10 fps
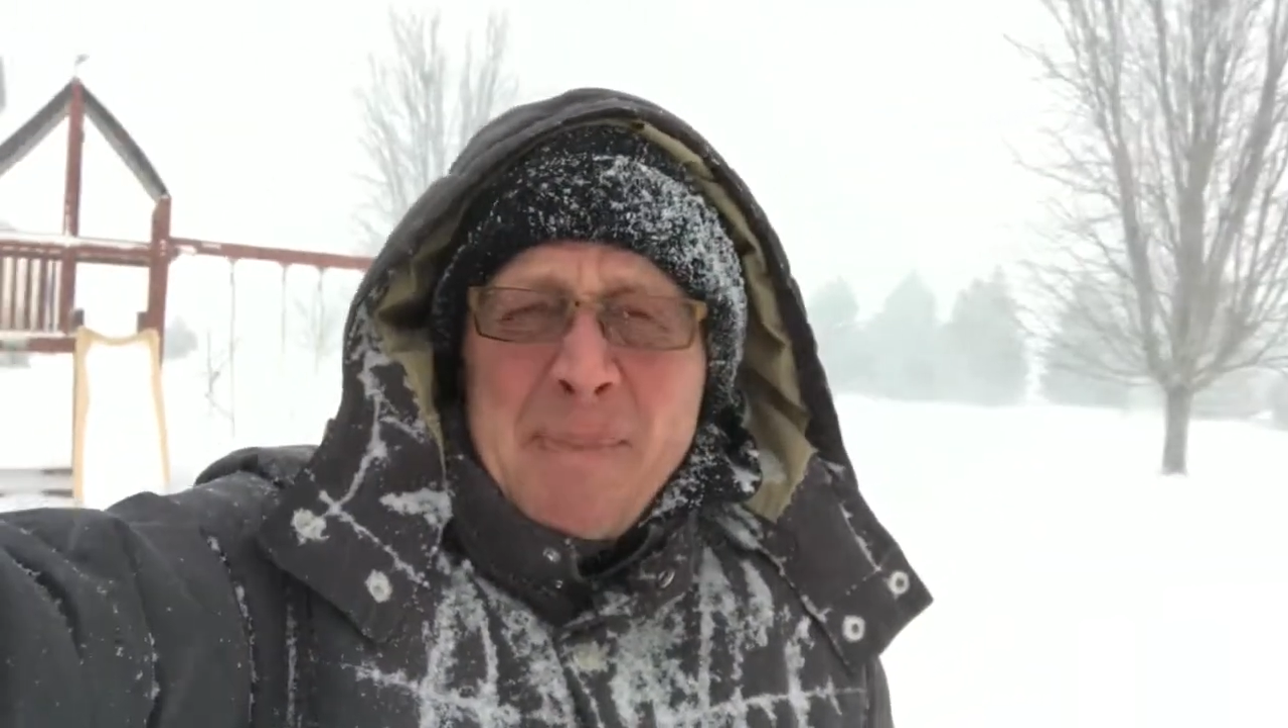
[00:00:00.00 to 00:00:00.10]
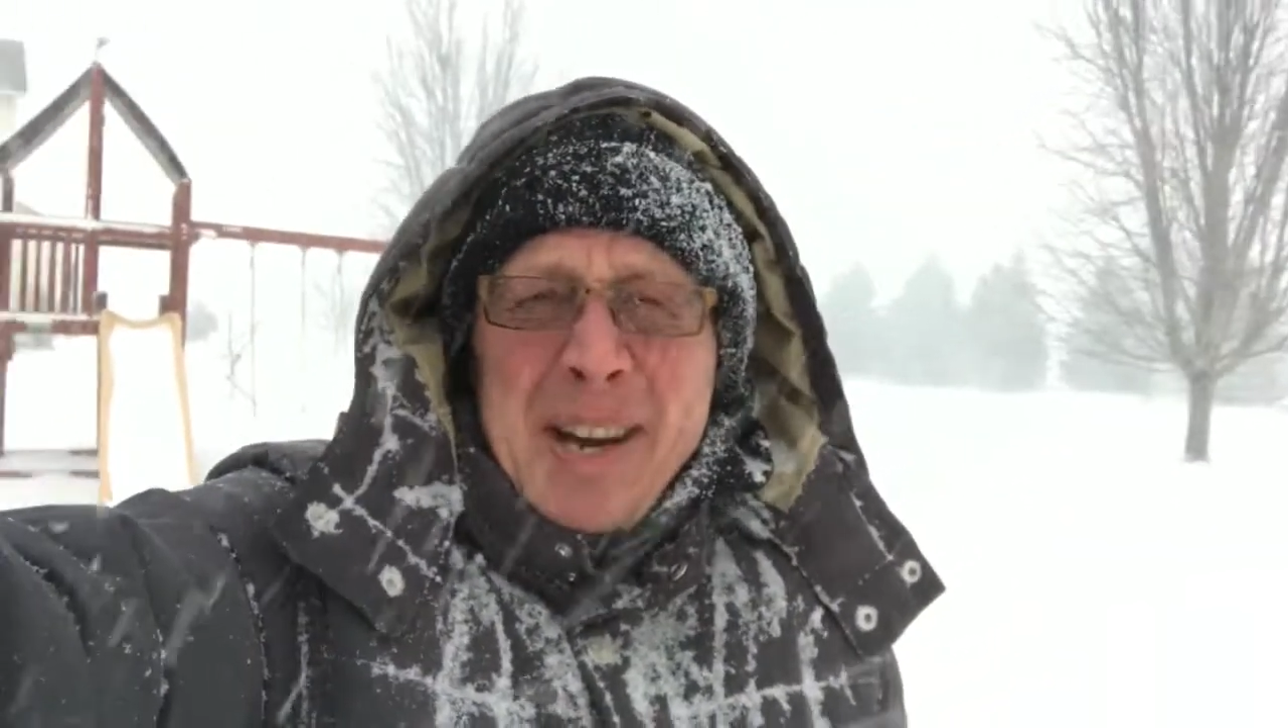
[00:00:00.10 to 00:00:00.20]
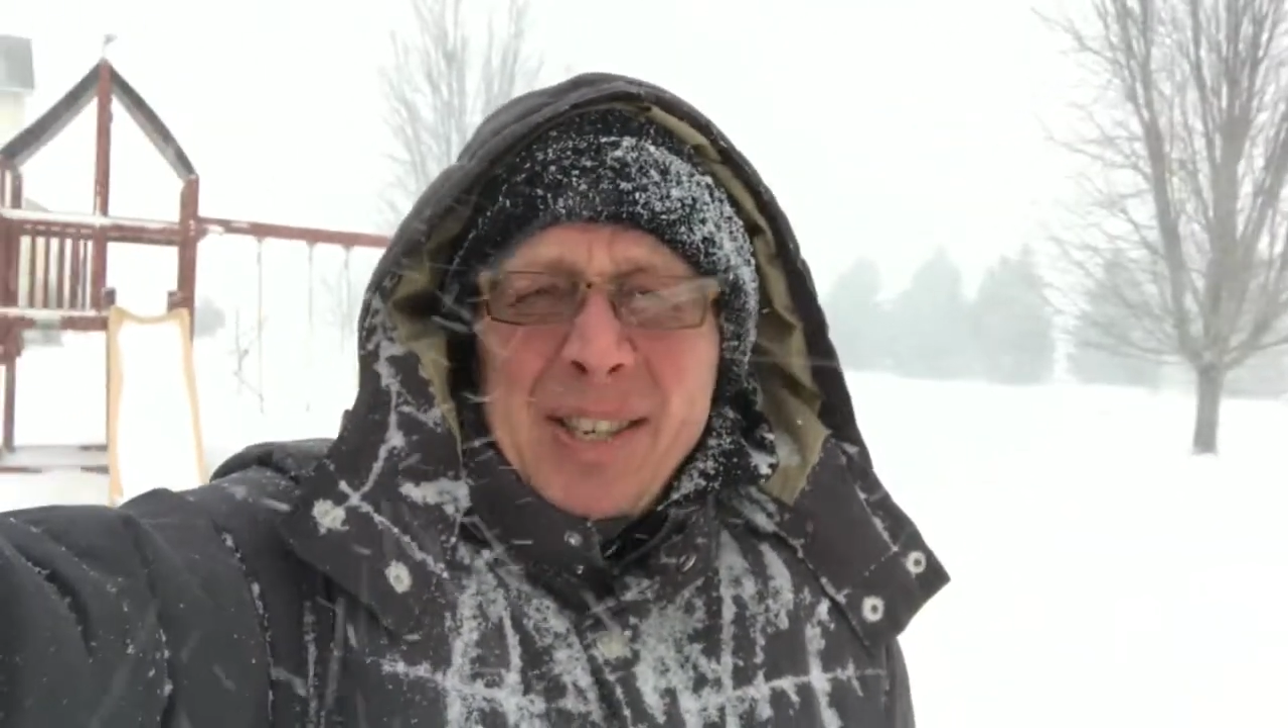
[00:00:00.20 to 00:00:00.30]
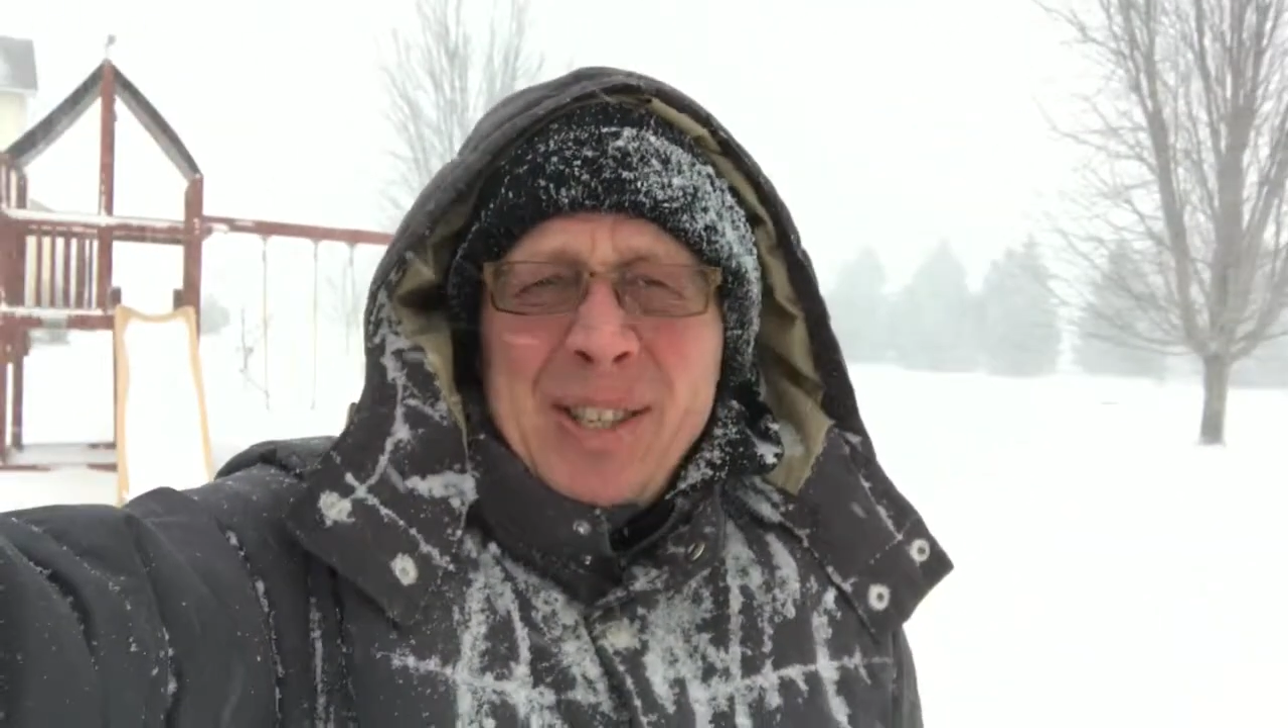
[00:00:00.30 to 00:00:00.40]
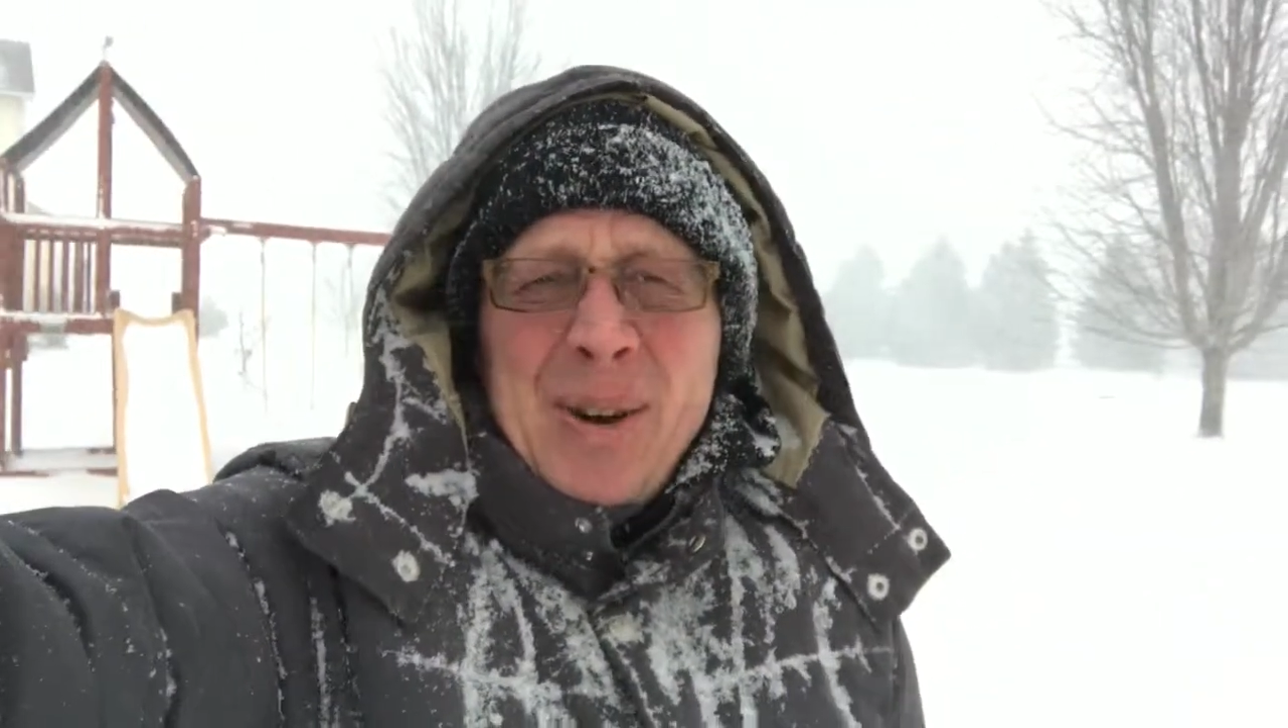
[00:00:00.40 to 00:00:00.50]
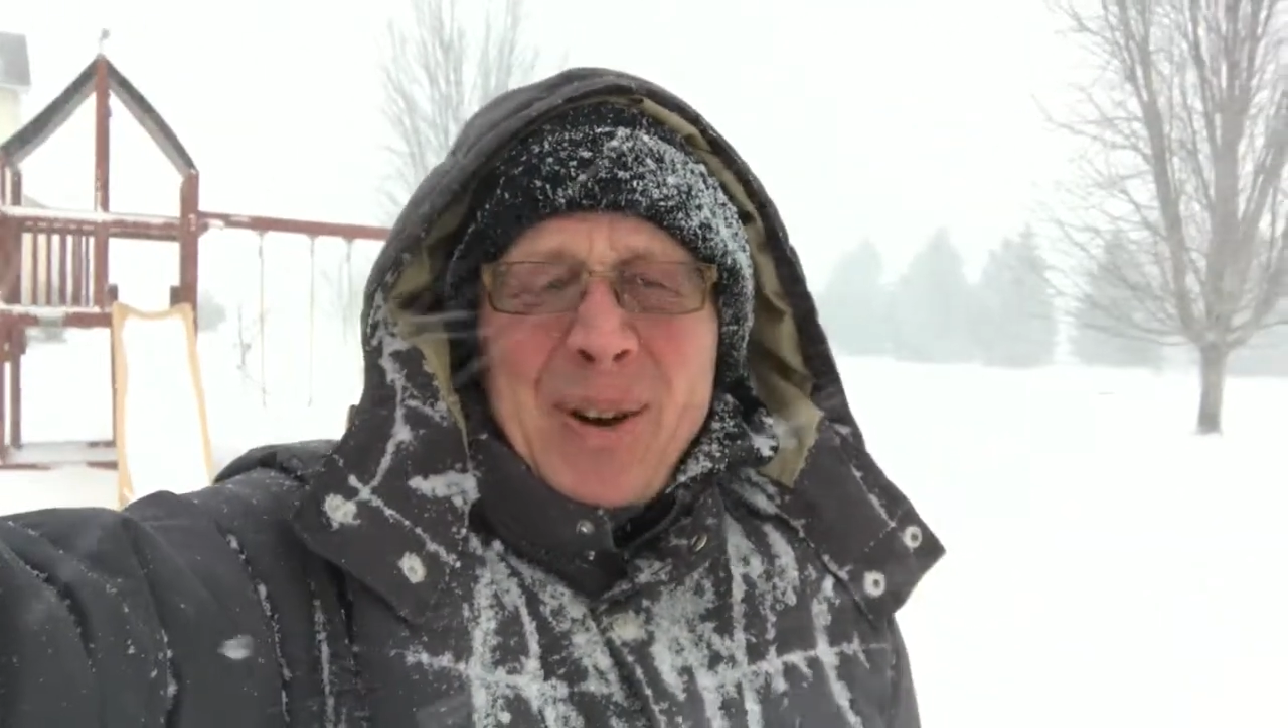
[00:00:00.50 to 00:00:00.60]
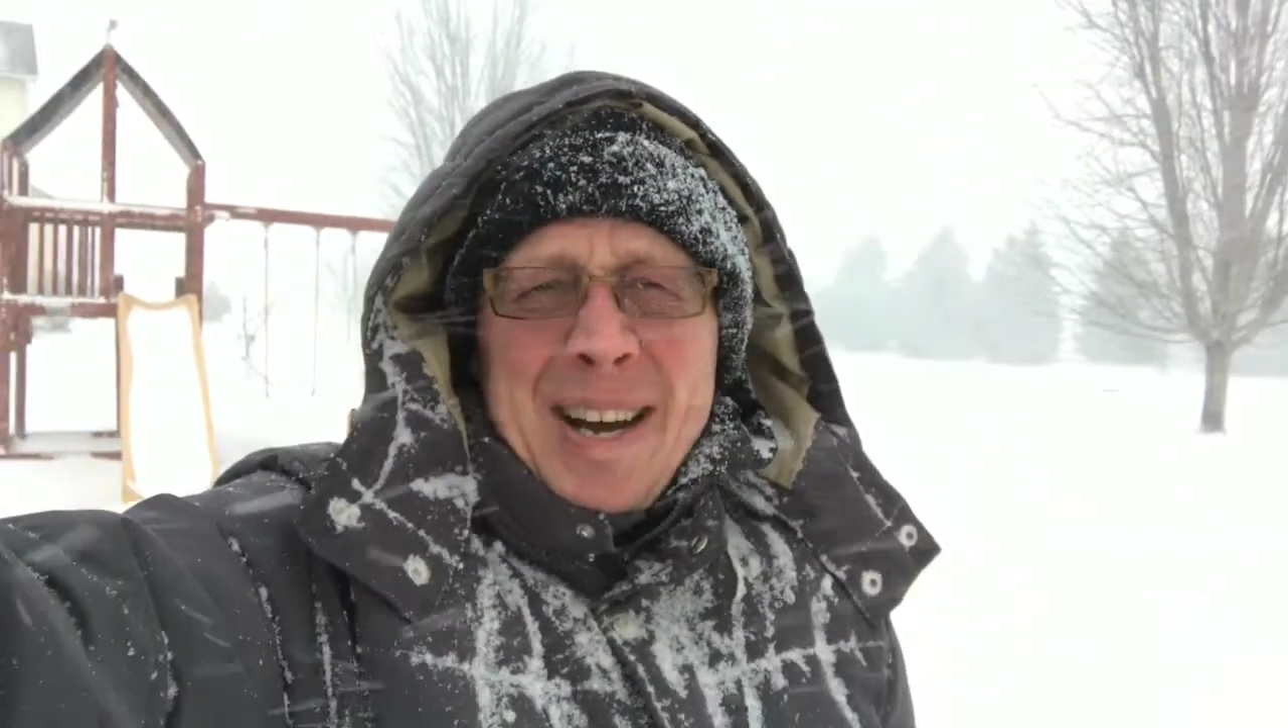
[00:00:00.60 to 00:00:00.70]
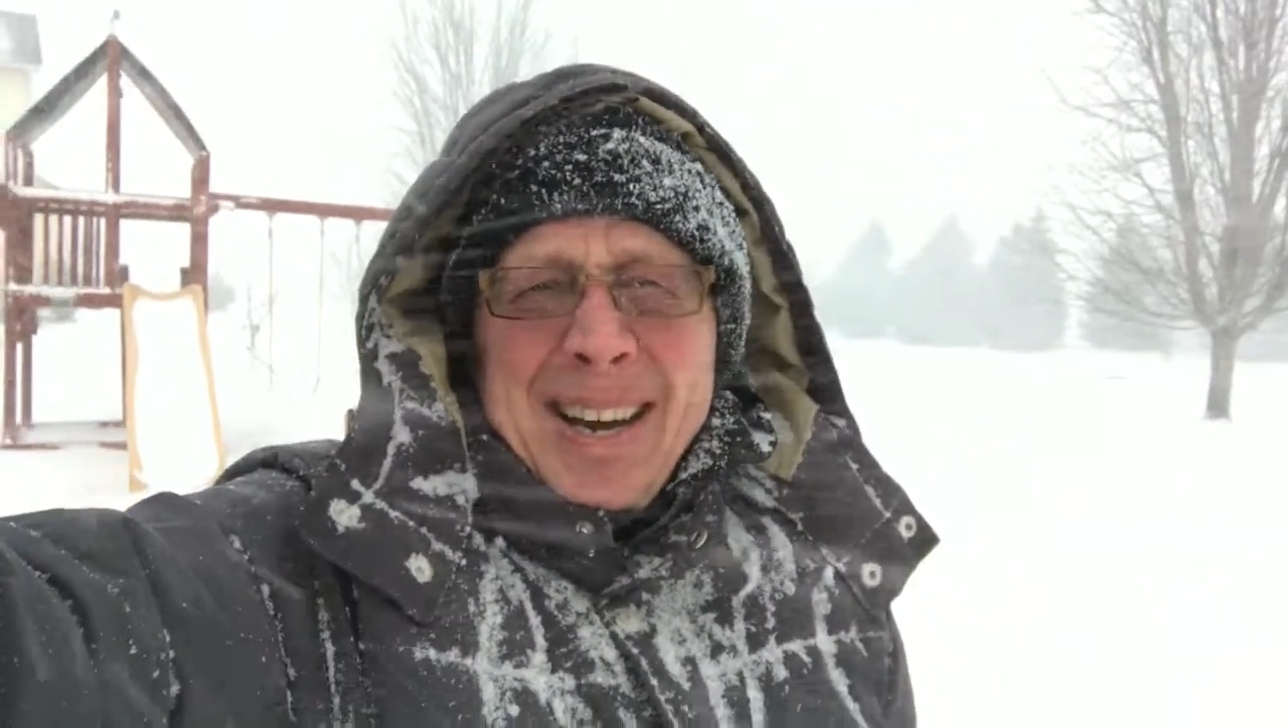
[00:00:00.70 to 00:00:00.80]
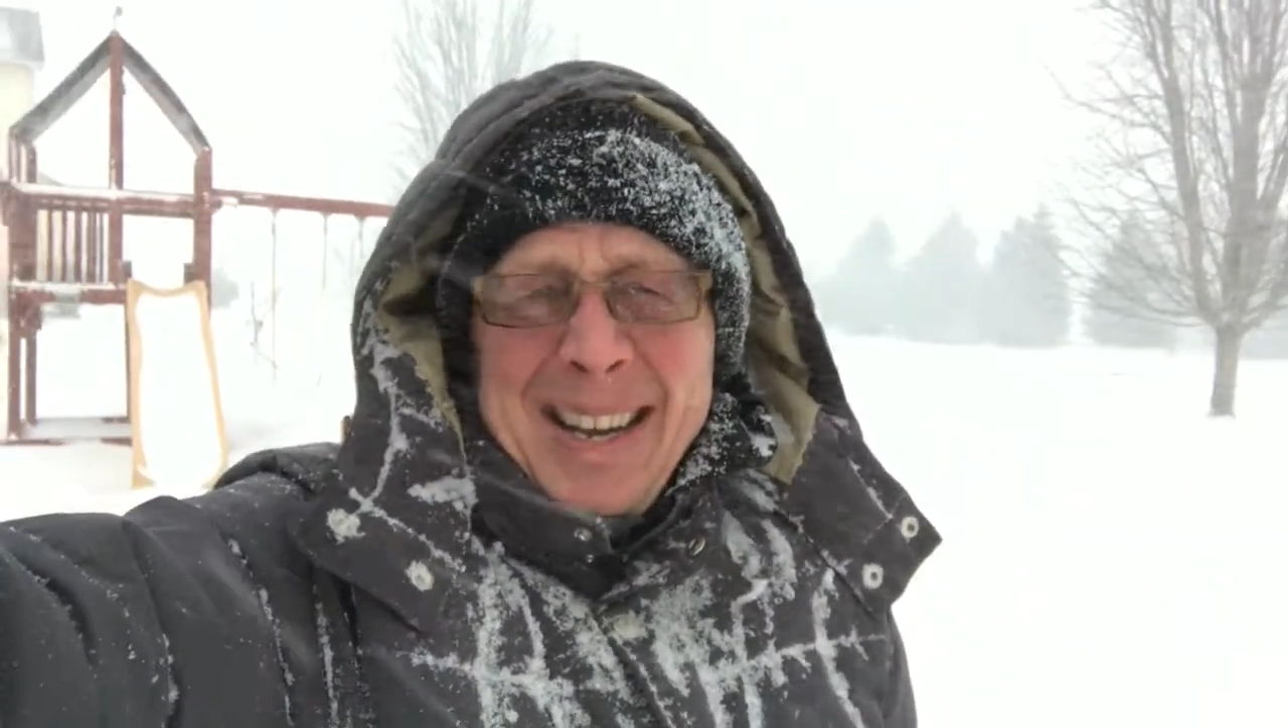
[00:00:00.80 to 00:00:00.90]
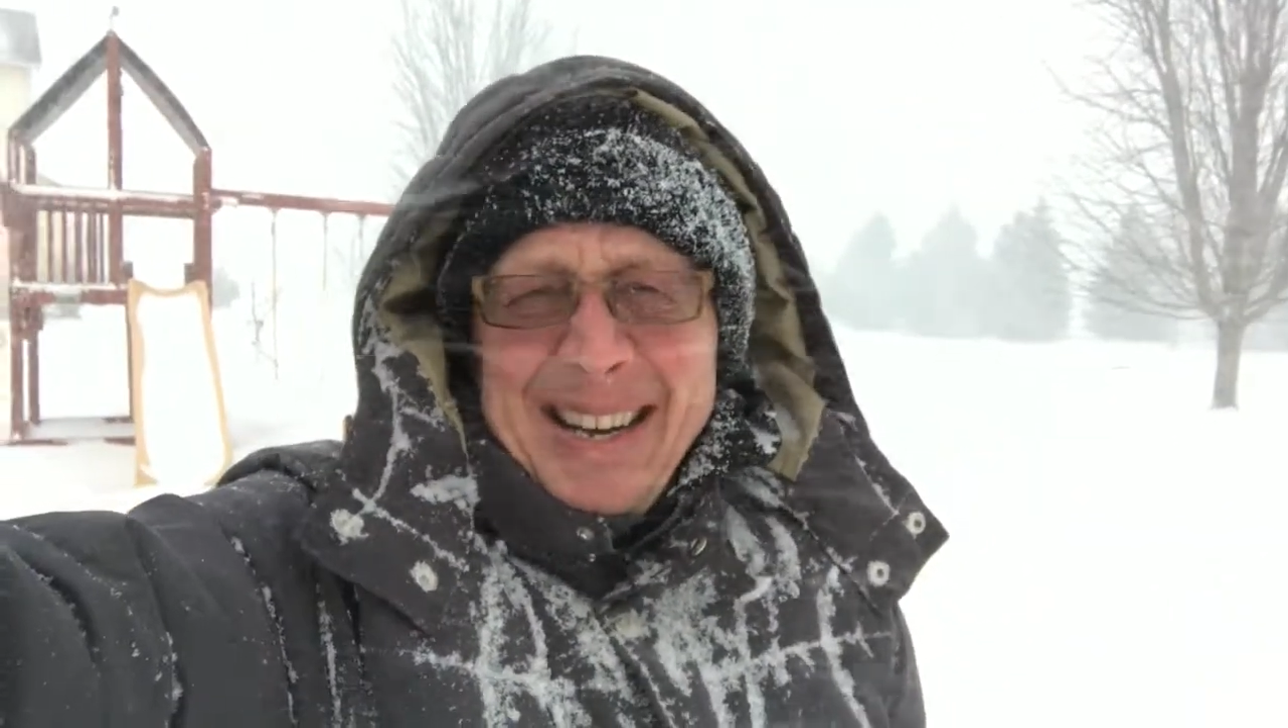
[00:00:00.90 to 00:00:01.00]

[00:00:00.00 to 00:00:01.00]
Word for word: Minnesota.